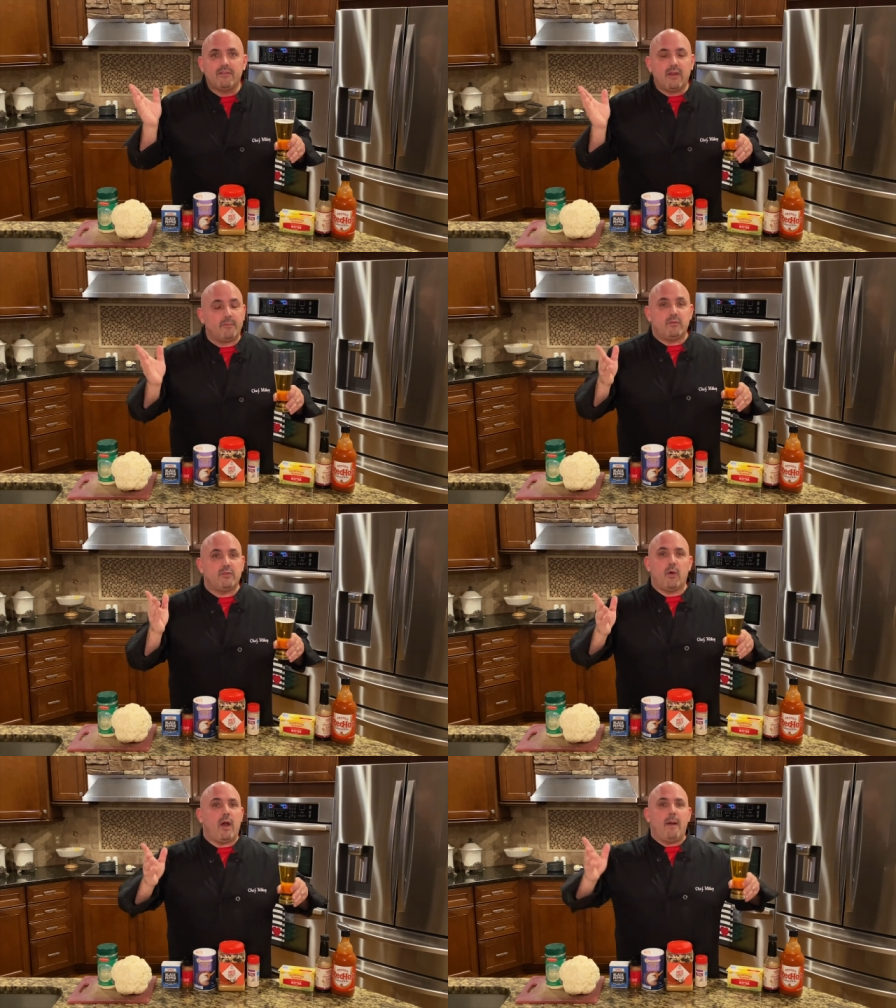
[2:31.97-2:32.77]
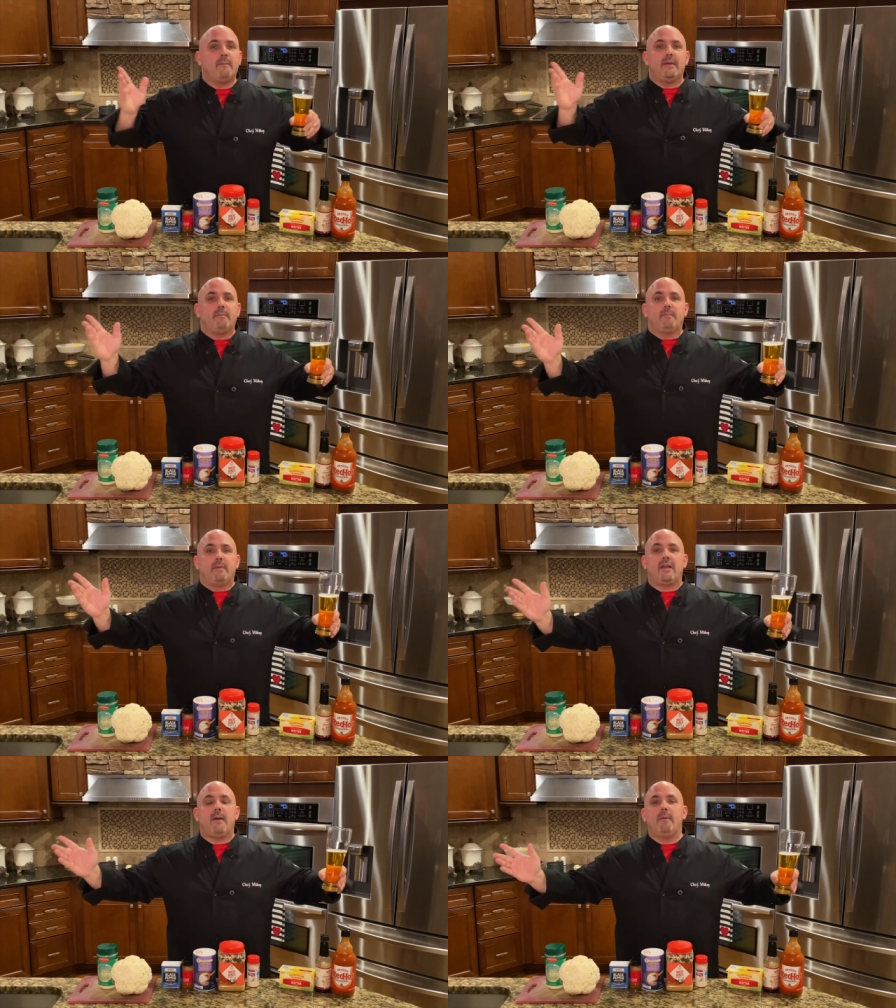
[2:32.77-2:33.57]
Uh, so I'm be
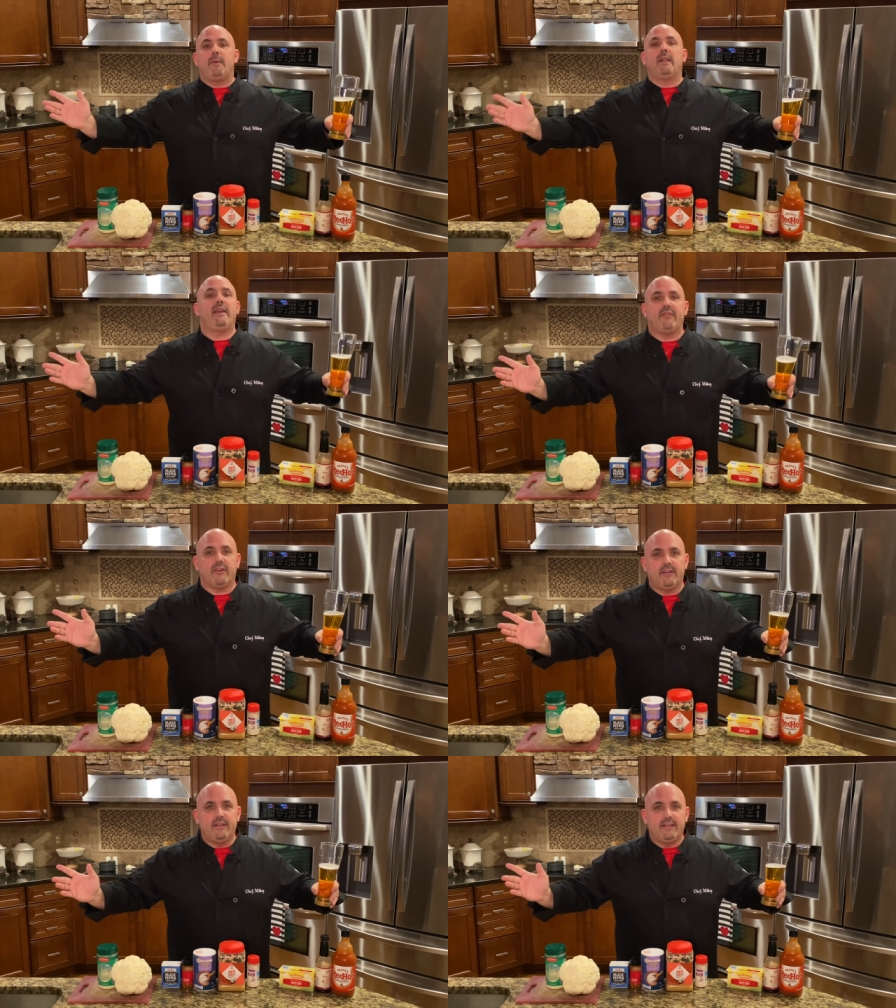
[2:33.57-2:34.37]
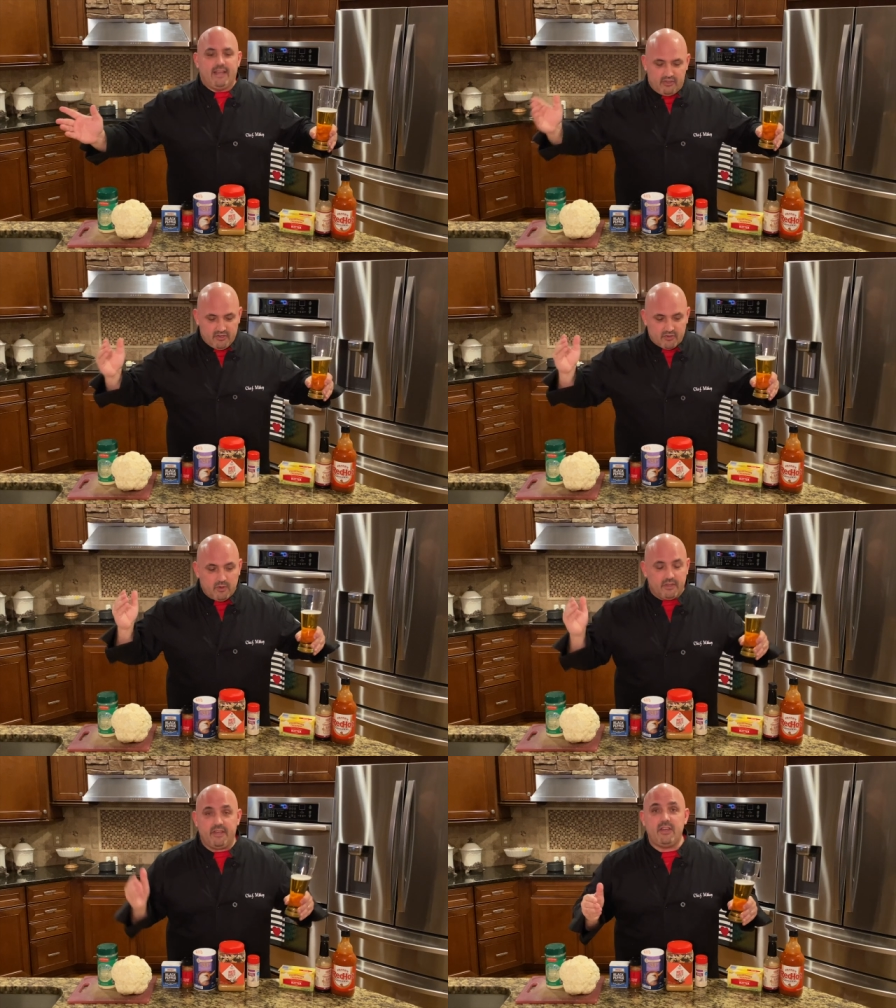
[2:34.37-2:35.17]
become a believer that you can
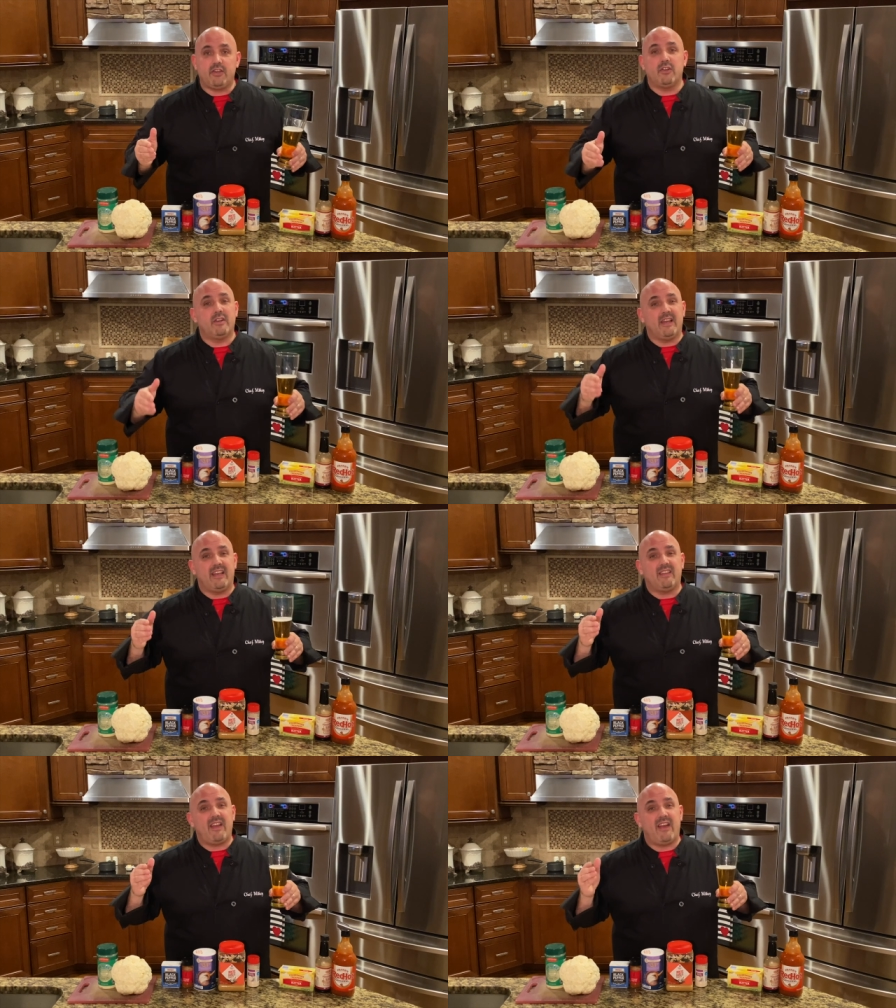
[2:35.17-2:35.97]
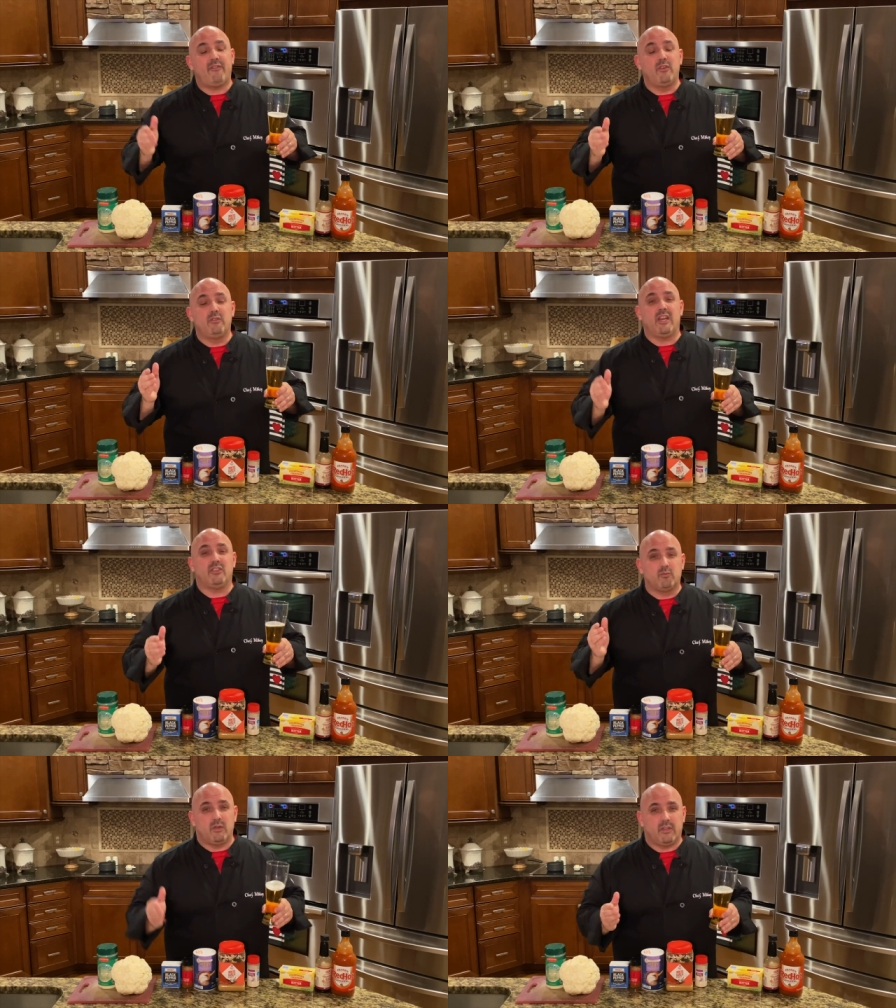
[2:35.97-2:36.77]
really eat good and have food taste
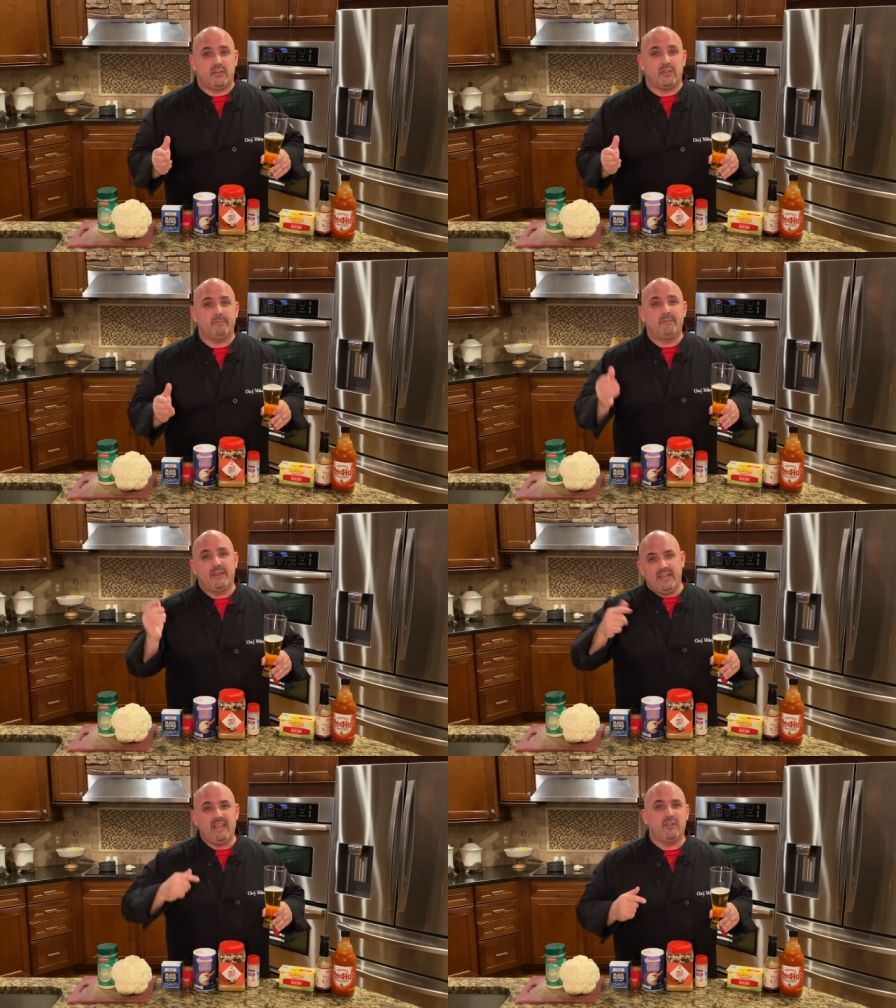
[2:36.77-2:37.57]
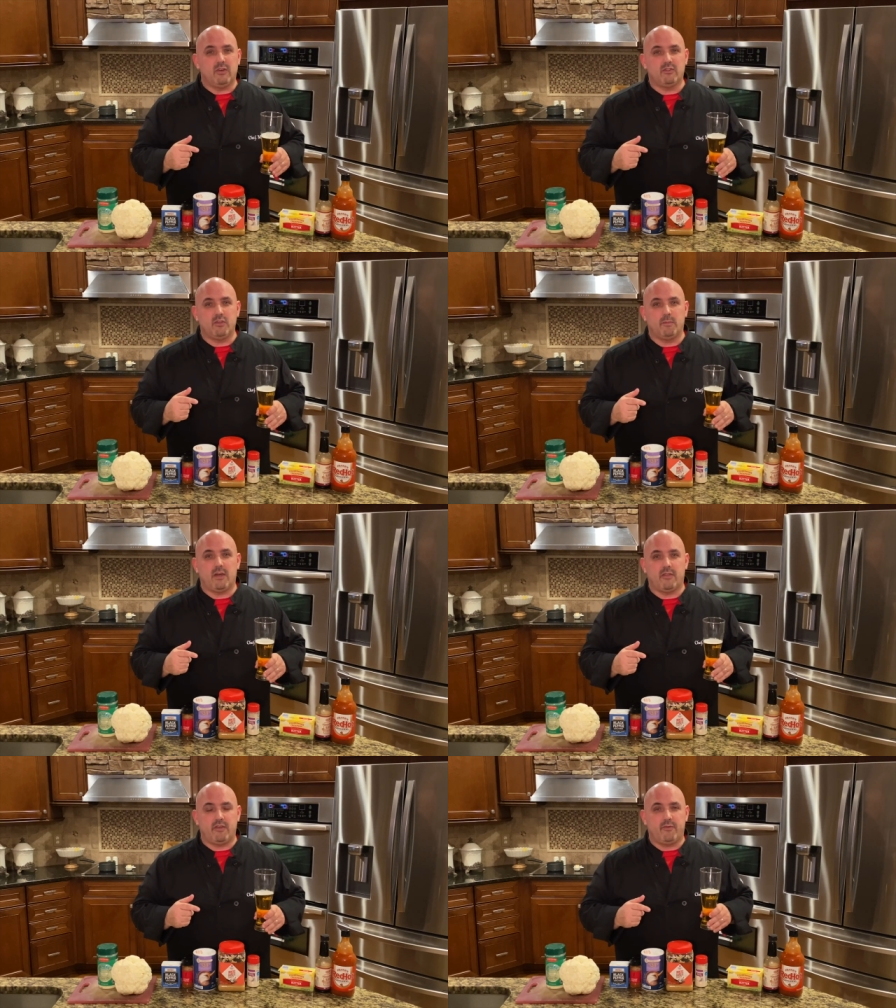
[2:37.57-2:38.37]
really good, even though it's super
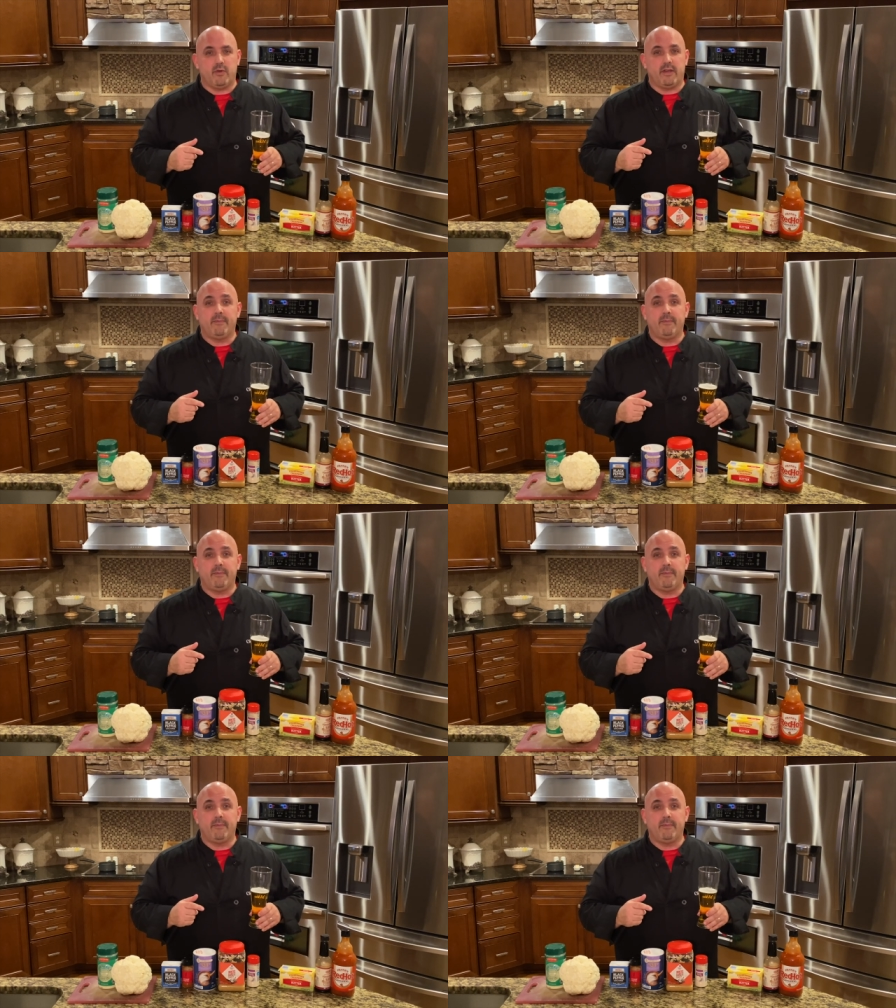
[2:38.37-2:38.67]
healthy for you.